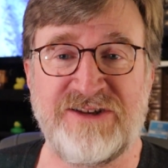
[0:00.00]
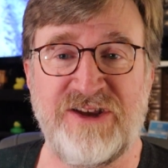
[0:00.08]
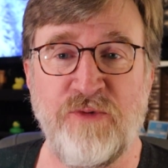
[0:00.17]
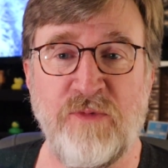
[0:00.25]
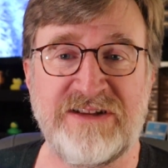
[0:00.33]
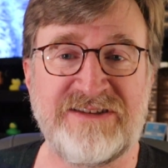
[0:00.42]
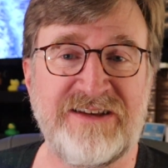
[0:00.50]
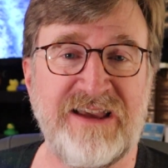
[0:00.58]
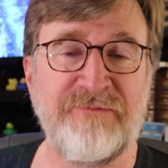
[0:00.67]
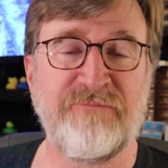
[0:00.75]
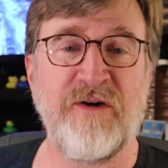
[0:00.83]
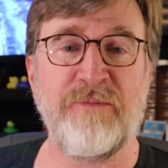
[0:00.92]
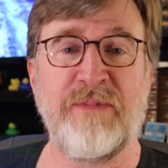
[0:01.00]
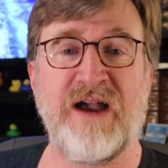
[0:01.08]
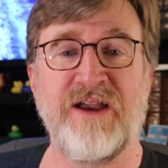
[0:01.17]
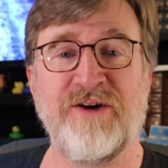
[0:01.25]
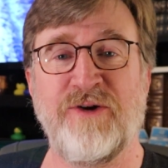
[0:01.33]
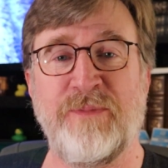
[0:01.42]
to you once again from
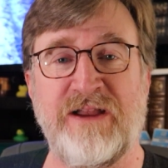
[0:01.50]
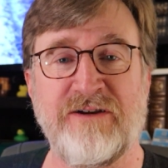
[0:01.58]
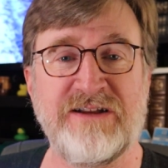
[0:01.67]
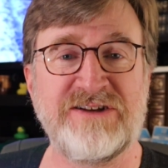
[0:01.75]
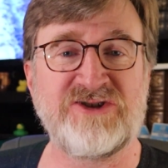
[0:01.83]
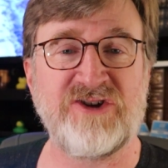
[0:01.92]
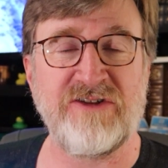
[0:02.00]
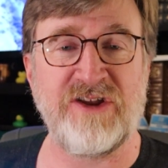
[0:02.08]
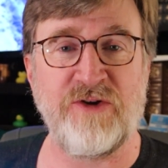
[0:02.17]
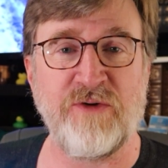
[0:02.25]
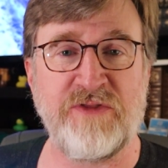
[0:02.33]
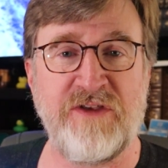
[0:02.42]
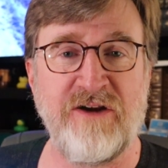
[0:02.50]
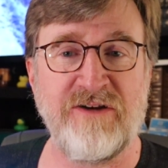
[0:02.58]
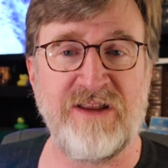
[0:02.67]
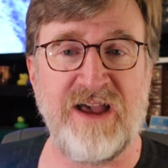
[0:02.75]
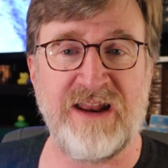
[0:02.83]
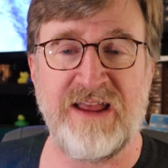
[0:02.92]
my home here in Charlotte, North
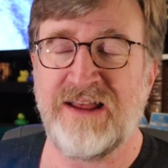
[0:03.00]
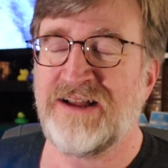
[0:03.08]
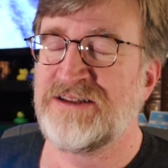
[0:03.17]
Carolina.